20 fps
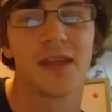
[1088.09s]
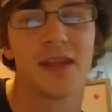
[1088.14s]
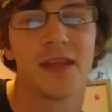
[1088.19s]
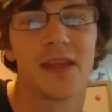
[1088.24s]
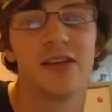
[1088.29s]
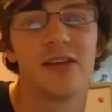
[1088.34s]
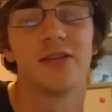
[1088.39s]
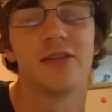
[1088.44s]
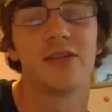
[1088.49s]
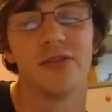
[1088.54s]

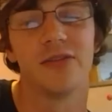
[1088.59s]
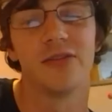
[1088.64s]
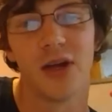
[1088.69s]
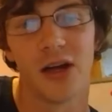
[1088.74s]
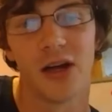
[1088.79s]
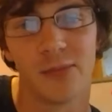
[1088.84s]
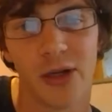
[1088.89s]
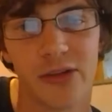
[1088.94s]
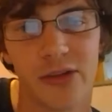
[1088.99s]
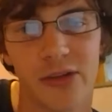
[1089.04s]
So our
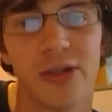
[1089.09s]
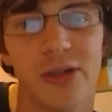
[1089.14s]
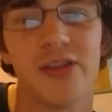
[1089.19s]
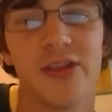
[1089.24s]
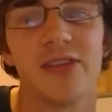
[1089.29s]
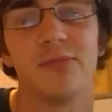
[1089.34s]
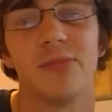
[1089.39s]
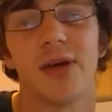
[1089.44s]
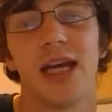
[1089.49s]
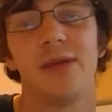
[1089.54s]
most
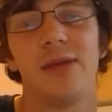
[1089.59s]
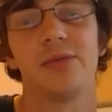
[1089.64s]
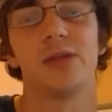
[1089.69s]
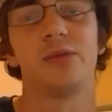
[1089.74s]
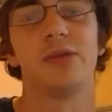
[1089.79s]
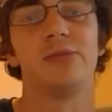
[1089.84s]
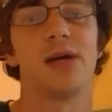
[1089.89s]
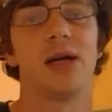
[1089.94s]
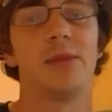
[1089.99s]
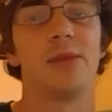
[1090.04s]
recent paper,
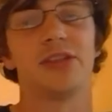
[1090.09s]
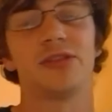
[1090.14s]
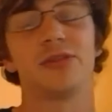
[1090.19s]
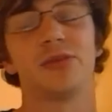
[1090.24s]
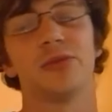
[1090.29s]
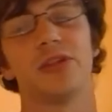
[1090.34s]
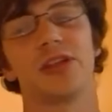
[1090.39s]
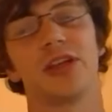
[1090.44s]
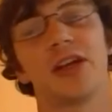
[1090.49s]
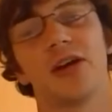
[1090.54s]
we published
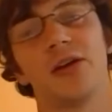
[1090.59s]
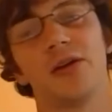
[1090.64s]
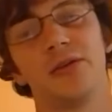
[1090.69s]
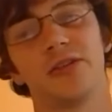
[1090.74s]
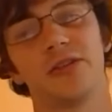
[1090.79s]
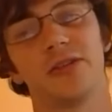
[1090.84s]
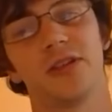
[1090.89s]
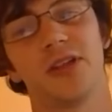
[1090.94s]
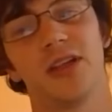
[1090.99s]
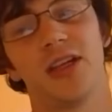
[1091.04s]
all the
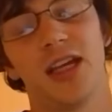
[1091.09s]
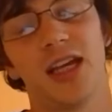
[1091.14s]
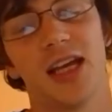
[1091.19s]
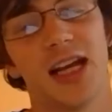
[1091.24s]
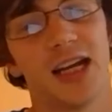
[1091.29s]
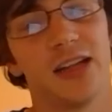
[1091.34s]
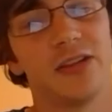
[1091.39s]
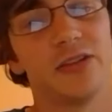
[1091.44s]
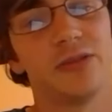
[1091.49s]
code, and